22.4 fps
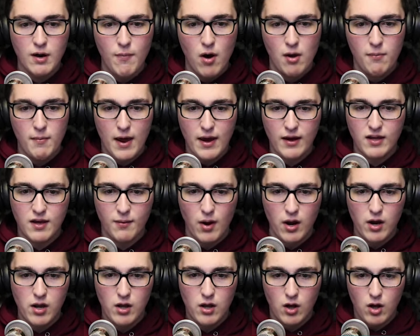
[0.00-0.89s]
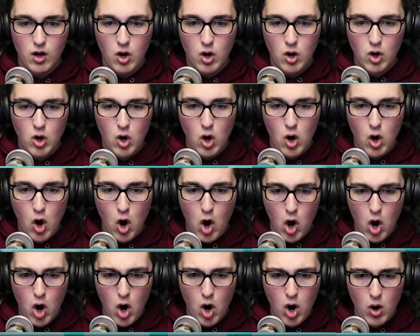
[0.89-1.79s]
Come on, oh man. Gosh. Come on.
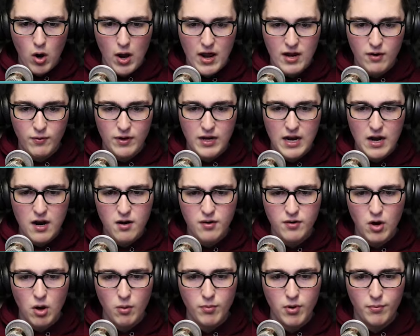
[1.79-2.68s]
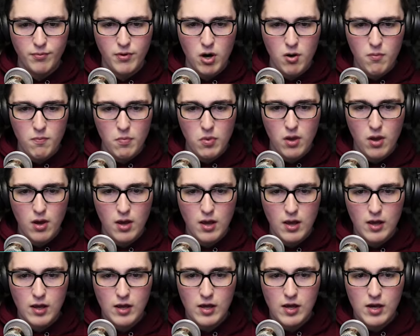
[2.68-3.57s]
Oh, anyone here? Nope, nope, nope. Did
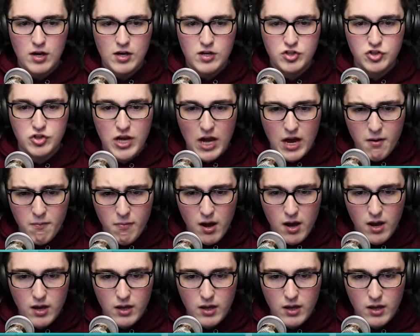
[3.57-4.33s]
you get him?